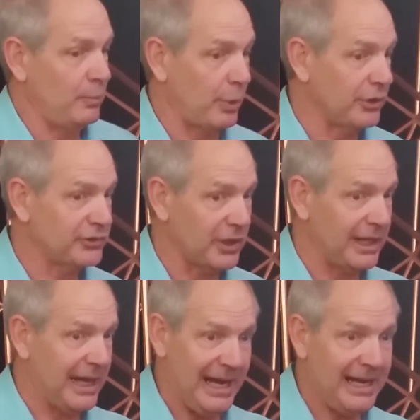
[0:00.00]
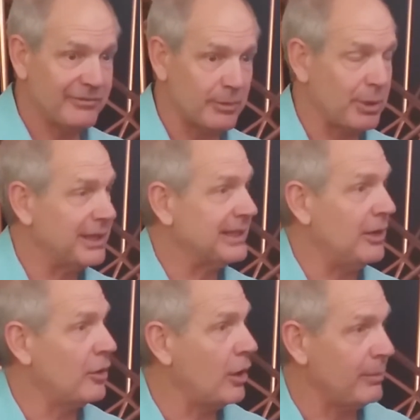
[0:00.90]
personally, I have to break
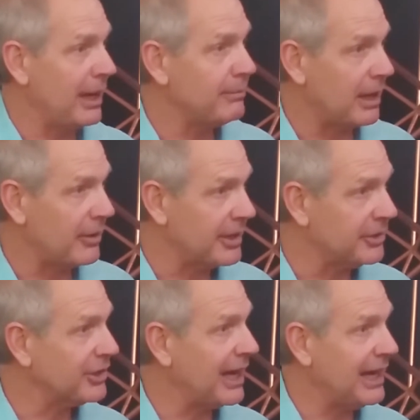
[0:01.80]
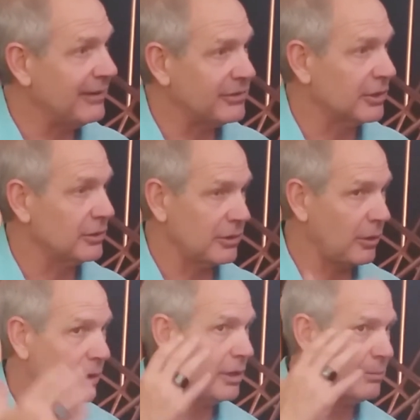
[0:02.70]
down all my barriers. I have to
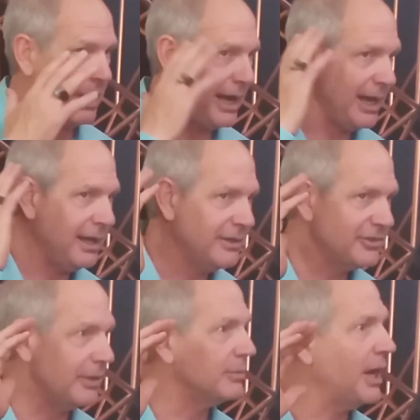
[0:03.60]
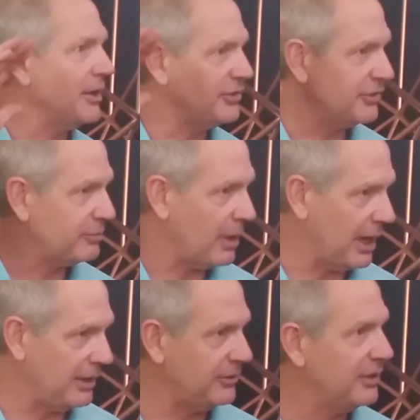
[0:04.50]
clear my subconscious
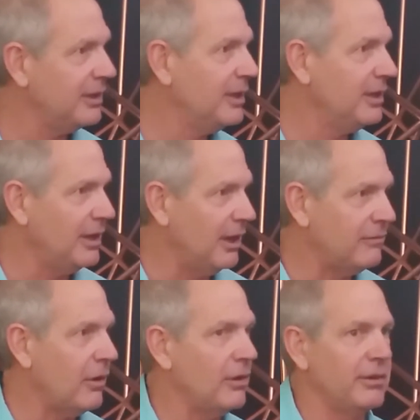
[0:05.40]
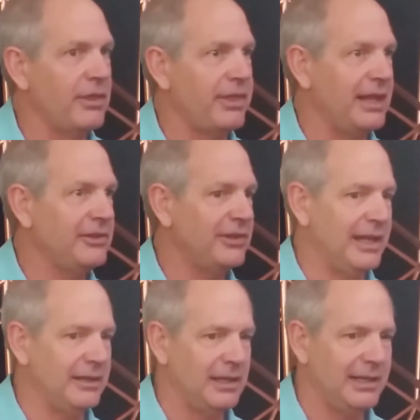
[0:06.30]
mind of all the things
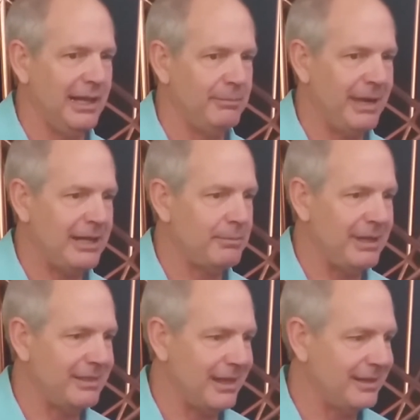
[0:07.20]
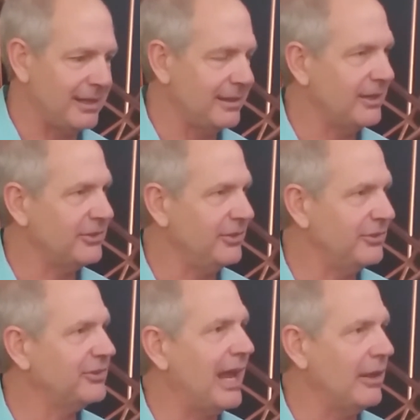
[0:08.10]
that make me think that this is
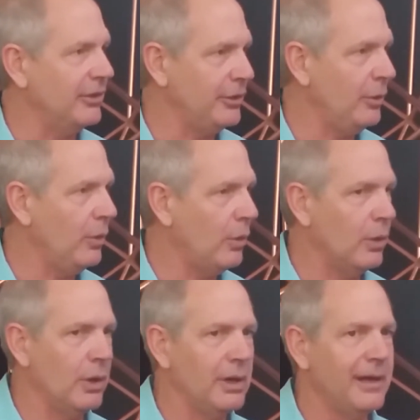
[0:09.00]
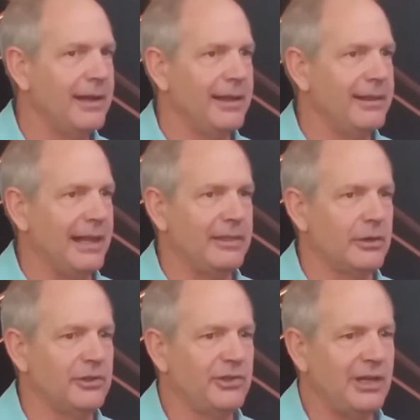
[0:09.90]
solid, or that
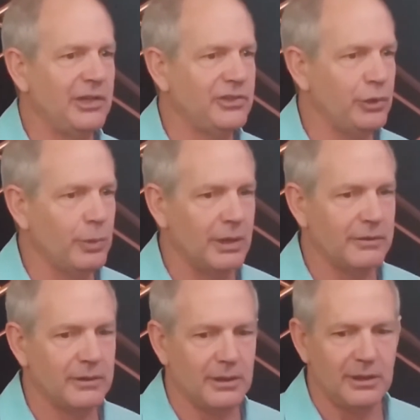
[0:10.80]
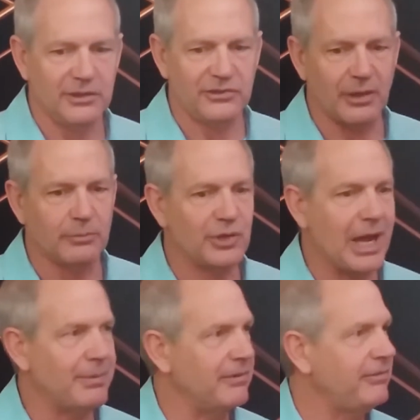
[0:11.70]
there is an issue with some
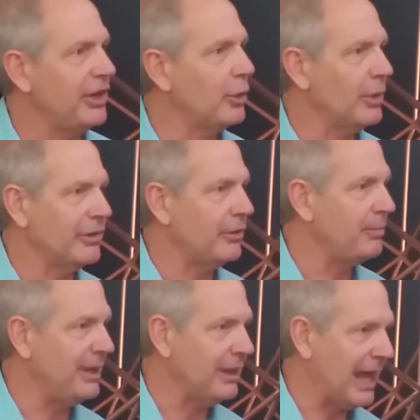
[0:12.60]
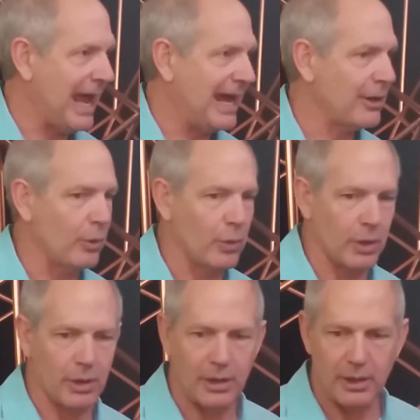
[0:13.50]
type of fear, whether it be lack
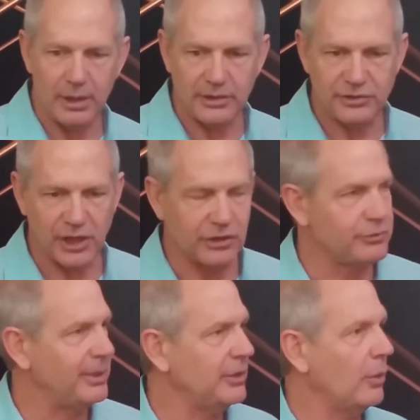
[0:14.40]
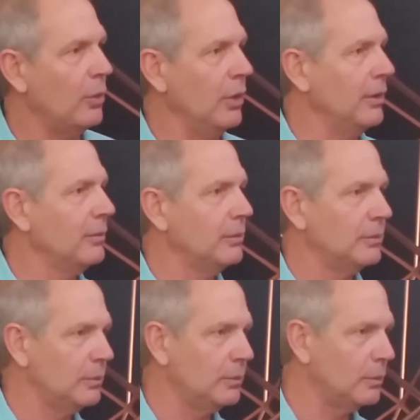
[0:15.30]
or judgment or
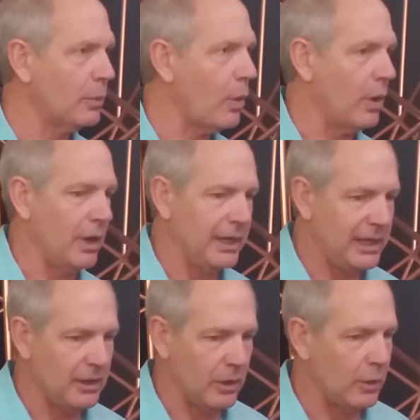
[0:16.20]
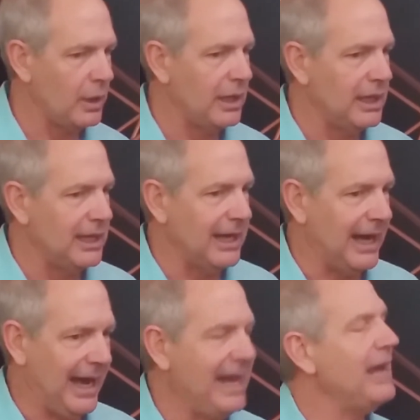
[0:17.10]
war.
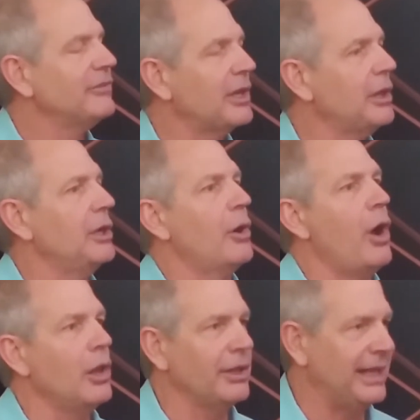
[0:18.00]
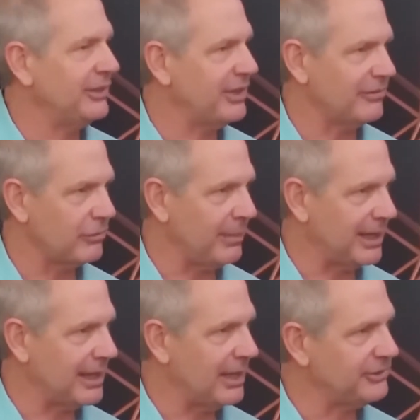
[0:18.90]
I have to clear all of that stuff from my
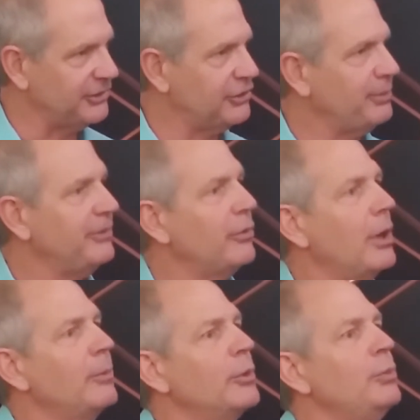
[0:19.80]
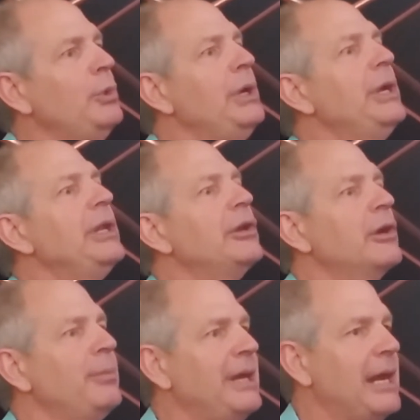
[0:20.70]
consciousness before I'm really
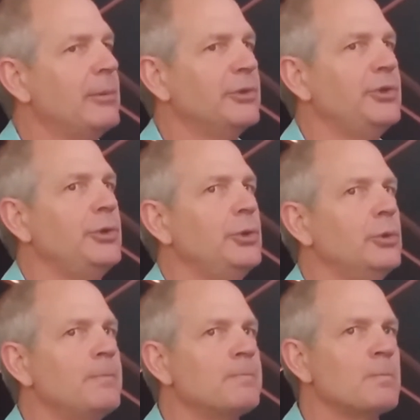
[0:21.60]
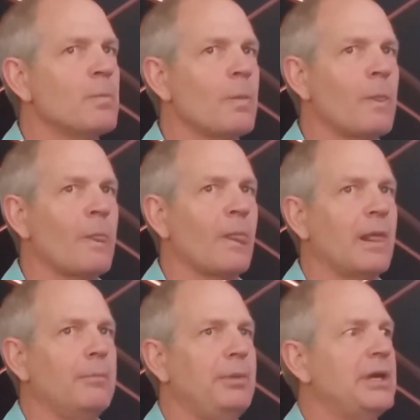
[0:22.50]
going to be able to
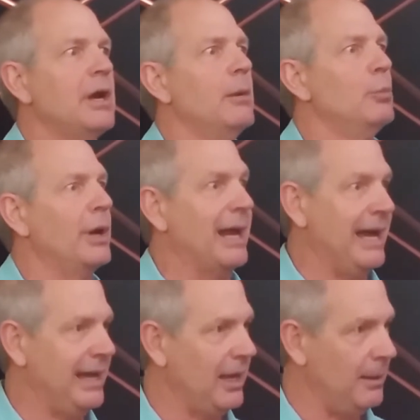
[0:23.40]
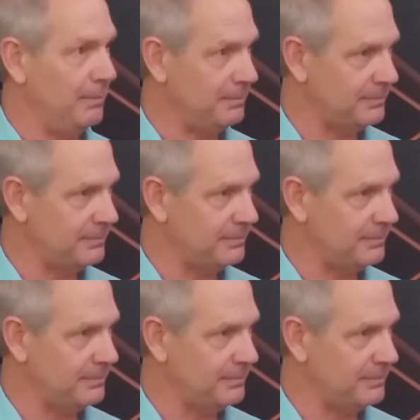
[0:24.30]
become what I am,